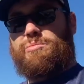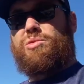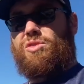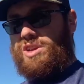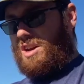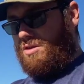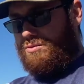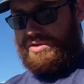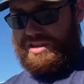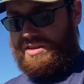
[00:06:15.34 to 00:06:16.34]
pull it out
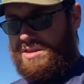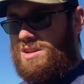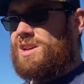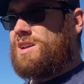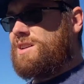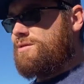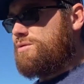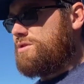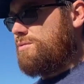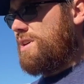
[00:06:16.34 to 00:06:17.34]
with the
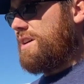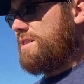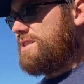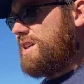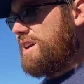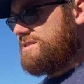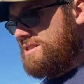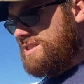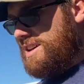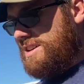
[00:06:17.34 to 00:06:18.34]
with the wire attached
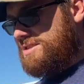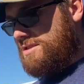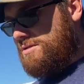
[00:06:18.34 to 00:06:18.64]
like that. So